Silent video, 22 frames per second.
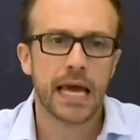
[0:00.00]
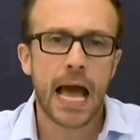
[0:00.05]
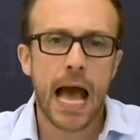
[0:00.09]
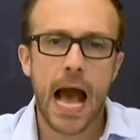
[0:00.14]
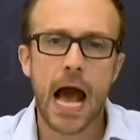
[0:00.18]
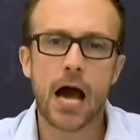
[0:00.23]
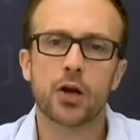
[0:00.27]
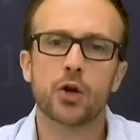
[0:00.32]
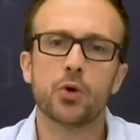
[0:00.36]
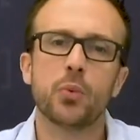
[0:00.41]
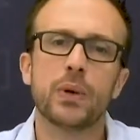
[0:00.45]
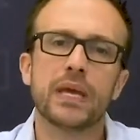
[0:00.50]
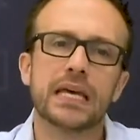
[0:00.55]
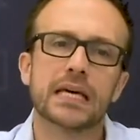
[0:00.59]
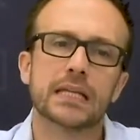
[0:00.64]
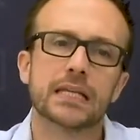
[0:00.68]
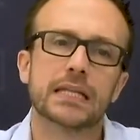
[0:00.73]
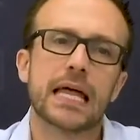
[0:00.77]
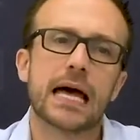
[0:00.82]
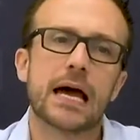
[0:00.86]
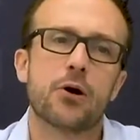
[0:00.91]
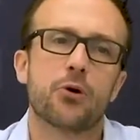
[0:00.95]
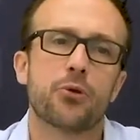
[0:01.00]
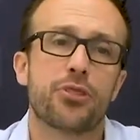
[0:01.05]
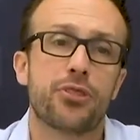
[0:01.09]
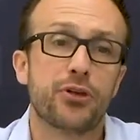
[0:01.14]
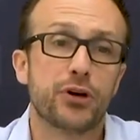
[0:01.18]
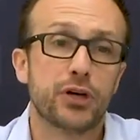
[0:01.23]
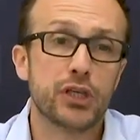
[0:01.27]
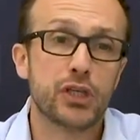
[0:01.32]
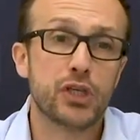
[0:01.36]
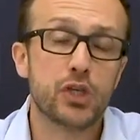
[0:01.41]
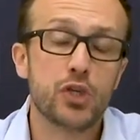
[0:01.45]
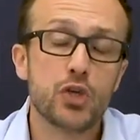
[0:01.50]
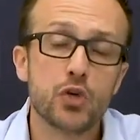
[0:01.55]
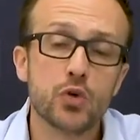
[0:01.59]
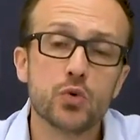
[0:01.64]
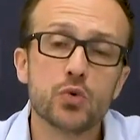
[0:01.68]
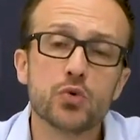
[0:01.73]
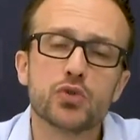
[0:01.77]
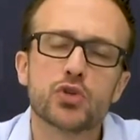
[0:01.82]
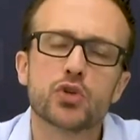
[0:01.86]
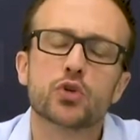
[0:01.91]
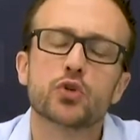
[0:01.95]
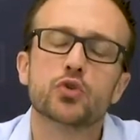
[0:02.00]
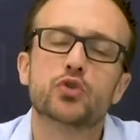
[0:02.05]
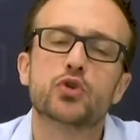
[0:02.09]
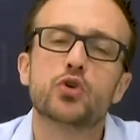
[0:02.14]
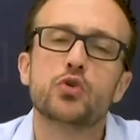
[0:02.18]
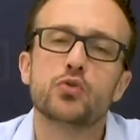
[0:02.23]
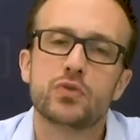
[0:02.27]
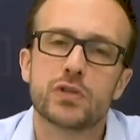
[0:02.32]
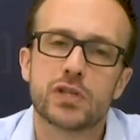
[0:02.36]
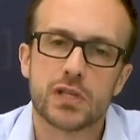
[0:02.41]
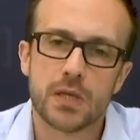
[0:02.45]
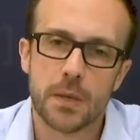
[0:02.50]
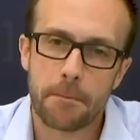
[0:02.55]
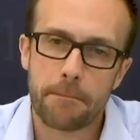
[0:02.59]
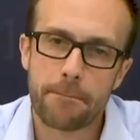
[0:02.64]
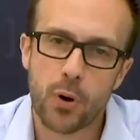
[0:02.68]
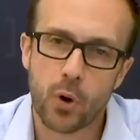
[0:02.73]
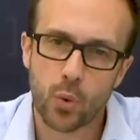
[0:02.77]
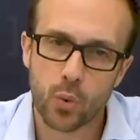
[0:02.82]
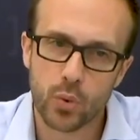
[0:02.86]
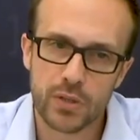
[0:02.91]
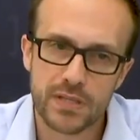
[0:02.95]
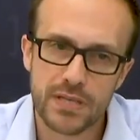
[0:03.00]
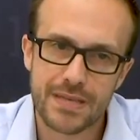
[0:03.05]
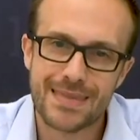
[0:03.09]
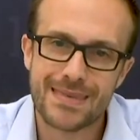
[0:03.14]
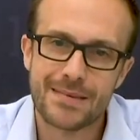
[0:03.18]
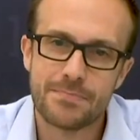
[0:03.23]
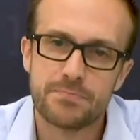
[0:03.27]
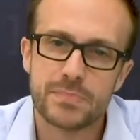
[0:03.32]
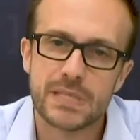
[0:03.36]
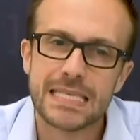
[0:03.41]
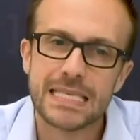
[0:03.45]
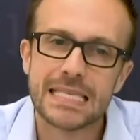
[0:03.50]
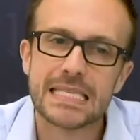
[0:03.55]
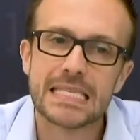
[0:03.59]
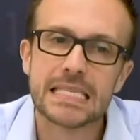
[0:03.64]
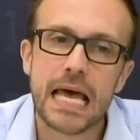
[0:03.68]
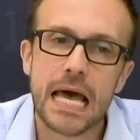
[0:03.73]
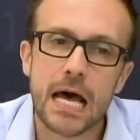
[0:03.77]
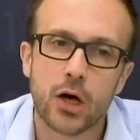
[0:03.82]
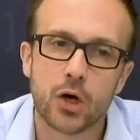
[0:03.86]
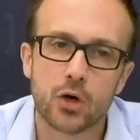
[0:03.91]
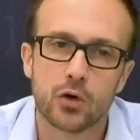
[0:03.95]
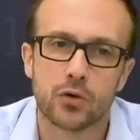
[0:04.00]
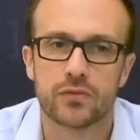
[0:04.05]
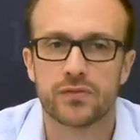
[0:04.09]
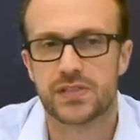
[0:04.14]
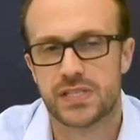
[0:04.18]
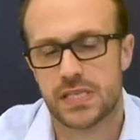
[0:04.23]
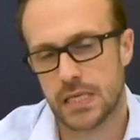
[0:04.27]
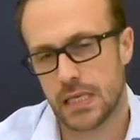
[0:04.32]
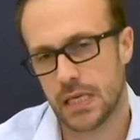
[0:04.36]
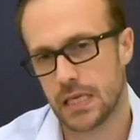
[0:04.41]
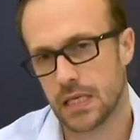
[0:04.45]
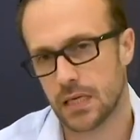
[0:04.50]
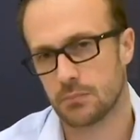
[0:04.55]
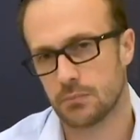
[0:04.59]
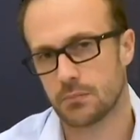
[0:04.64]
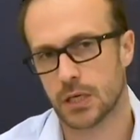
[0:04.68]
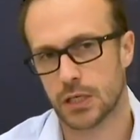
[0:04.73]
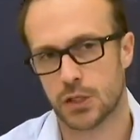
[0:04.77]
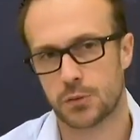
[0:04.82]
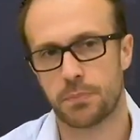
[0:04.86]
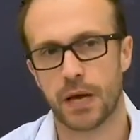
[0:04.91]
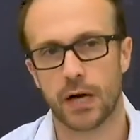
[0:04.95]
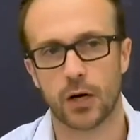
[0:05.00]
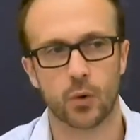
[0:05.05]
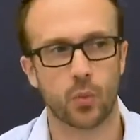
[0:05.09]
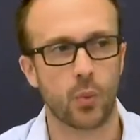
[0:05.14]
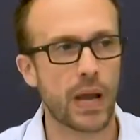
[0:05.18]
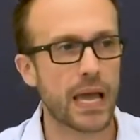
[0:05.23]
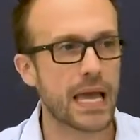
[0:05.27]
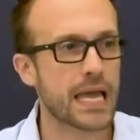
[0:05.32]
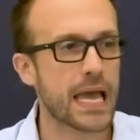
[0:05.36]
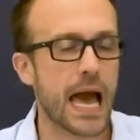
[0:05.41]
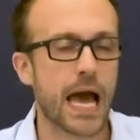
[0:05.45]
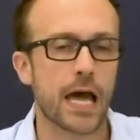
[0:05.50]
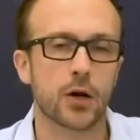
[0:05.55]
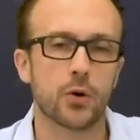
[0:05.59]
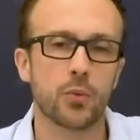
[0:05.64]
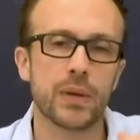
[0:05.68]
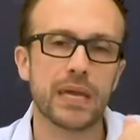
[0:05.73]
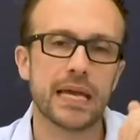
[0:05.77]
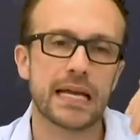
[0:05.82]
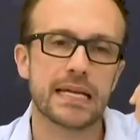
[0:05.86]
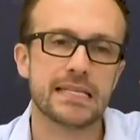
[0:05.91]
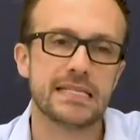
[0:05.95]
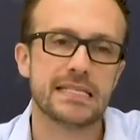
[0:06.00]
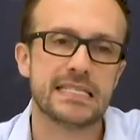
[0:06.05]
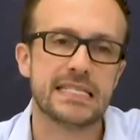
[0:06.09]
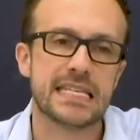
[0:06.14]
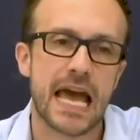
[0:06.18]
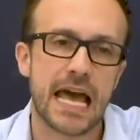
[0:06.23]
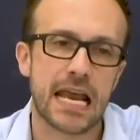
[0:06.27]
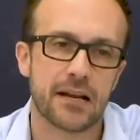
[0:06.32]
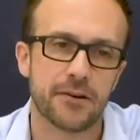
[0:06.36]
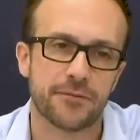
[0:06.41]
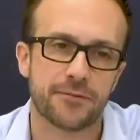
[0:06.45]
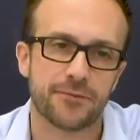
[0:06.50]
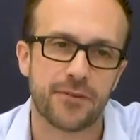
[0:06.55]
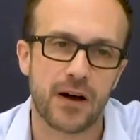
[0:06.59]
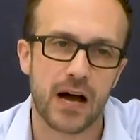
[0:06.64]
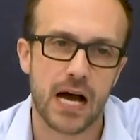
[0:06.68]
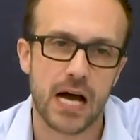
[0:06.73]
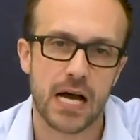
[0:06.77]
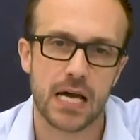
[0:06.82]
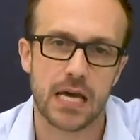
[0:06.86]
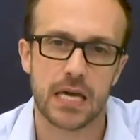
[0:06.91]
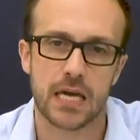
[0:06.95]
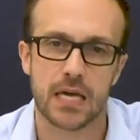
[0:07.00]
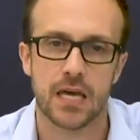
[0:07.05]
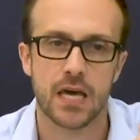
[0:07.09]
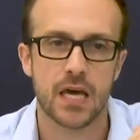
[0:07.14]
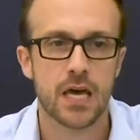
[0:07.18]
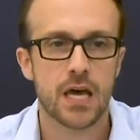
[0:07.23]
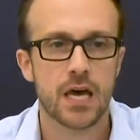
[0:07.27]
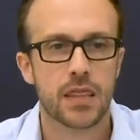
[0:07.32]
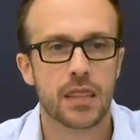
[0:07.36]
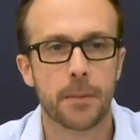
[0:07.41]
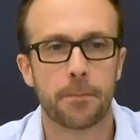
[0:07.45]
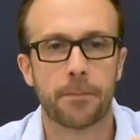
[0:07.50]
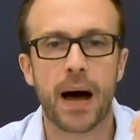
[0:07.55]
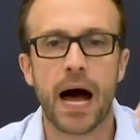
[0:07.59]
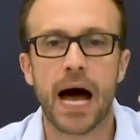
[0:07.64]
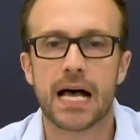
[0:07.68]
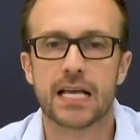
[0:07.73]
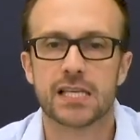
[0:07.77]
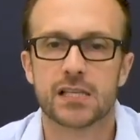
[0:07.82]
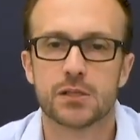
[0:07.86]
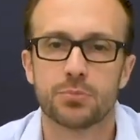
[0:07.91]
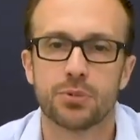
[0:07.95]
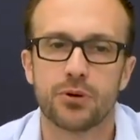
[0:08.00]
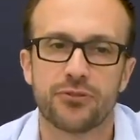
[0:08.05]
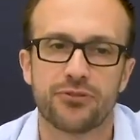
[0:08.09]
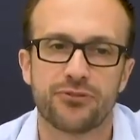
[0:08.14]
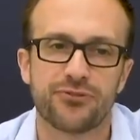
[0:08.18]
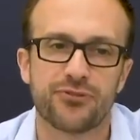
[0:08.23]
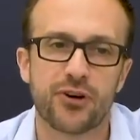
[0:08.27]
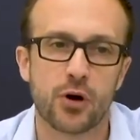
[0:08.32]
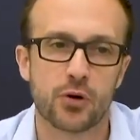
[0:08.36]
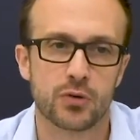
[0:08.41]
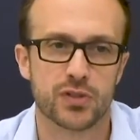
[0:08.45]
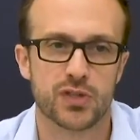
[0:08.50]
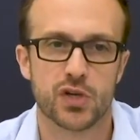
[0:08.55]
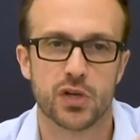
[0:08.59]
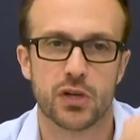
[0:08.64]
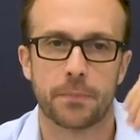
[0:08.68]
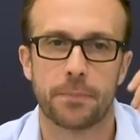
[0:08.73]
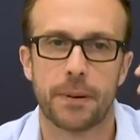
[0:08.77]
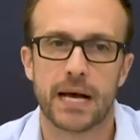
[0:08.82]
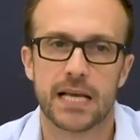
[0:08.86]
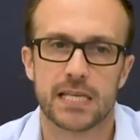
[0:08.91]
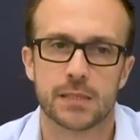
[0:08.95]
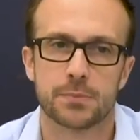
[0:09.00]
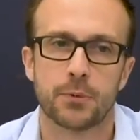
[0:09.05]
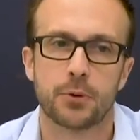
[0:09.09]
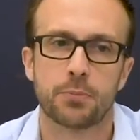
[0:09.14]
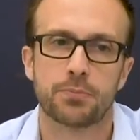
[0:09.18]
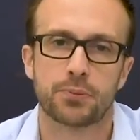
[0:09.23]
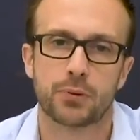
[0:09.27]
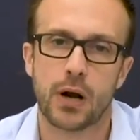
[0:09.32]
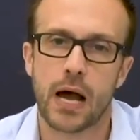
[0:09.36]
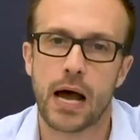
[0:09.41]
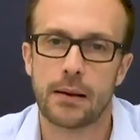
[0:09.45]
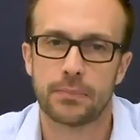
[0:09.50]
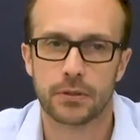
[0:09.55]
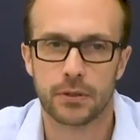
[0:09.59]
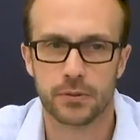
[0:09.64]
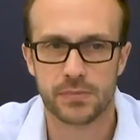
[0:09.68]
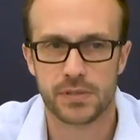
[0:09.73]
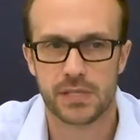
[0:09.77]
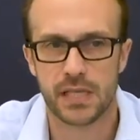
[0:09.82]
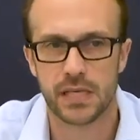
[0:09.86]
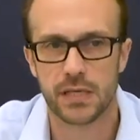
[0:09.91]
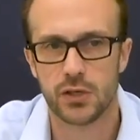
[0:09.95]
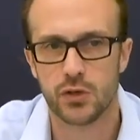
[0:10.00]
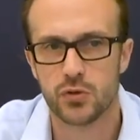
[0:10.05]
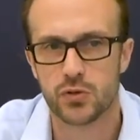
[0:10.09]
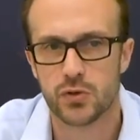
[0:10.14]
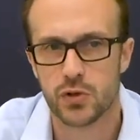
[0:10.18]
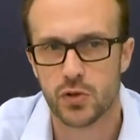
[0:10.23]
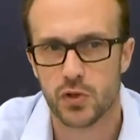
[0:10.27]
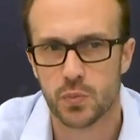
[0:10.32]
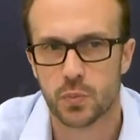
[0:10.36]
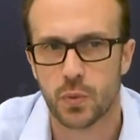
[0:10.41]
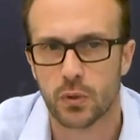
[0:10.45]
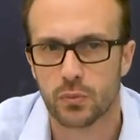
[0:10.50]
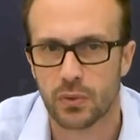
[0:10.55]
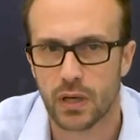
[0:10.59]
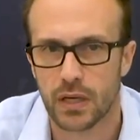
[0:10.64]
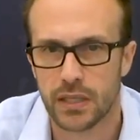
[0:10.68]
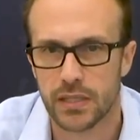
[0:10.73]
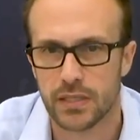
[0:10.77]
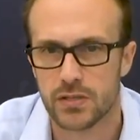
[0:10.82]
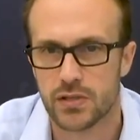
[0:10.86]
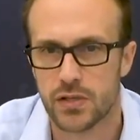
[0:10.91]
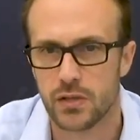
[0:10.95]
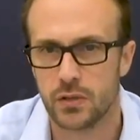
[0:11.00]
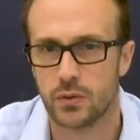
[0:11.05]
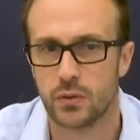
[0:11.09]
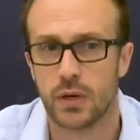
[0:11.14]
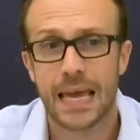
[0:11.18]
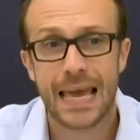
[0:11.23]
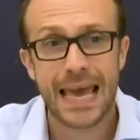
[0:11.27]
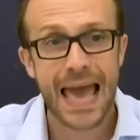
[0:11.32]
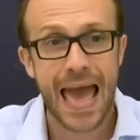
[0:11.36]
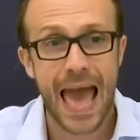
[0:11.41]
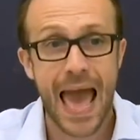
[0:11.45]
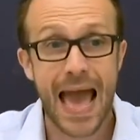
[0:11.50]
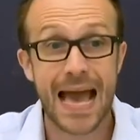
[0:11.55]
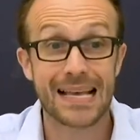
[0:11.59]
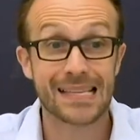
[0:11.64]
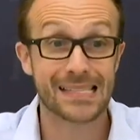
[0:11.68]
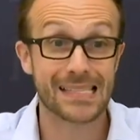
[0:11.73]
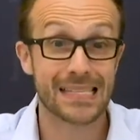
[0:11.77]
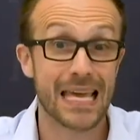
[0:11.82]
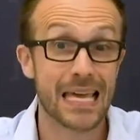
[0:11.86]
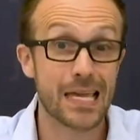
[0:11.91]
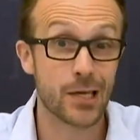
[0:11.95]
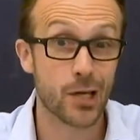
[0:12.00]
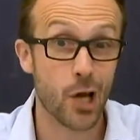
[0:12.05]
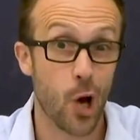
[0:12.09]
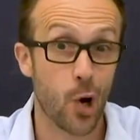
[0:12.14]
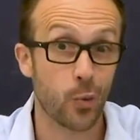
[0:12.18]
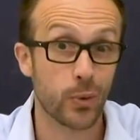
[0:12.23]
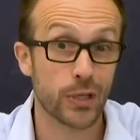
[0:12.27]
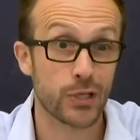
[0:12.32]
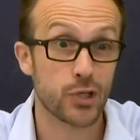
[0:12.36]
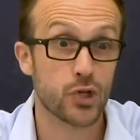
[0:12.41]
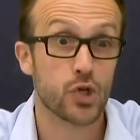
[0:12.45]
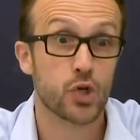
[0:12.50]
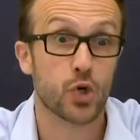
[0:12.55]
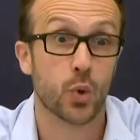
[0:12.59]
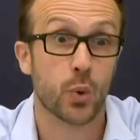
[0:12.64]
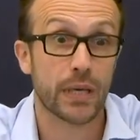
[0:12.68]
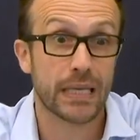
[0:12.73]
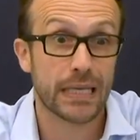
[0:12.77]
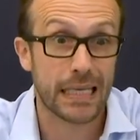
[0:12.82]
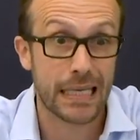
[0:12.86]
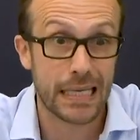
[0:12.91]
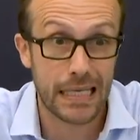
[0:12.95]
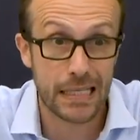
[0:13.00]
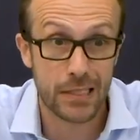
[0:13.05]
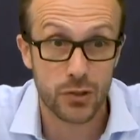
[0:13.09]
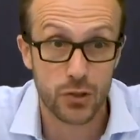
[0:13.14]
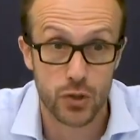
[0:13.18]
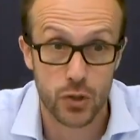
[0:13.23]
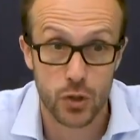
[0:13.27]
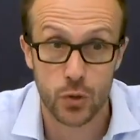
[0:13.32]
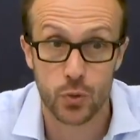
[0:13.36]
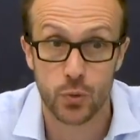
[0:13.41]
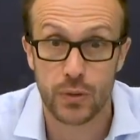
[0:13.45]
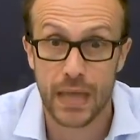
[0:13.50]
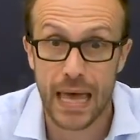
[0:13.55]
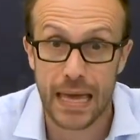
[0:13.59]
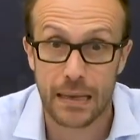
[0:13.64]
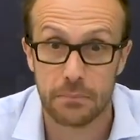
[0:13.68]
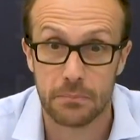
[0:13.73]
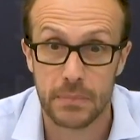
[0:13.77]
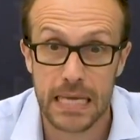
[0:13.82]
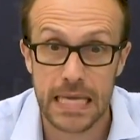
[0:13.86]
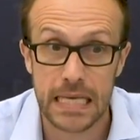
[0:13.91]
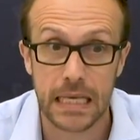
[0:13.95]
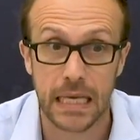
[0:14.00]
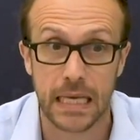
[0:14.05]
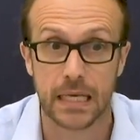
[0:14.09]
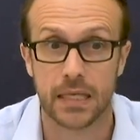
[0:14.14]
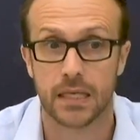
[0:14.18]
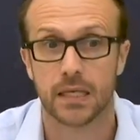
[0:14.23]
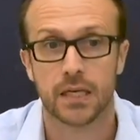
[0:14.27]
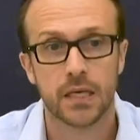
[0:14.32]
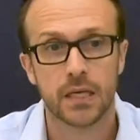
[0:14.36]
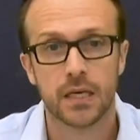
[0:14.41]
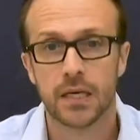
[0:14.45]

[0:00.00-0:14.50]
How do we allow the user to support themselves in a much better way? How do we identify the possible faults or the possible problems that users will run into as they go and join into that meeting?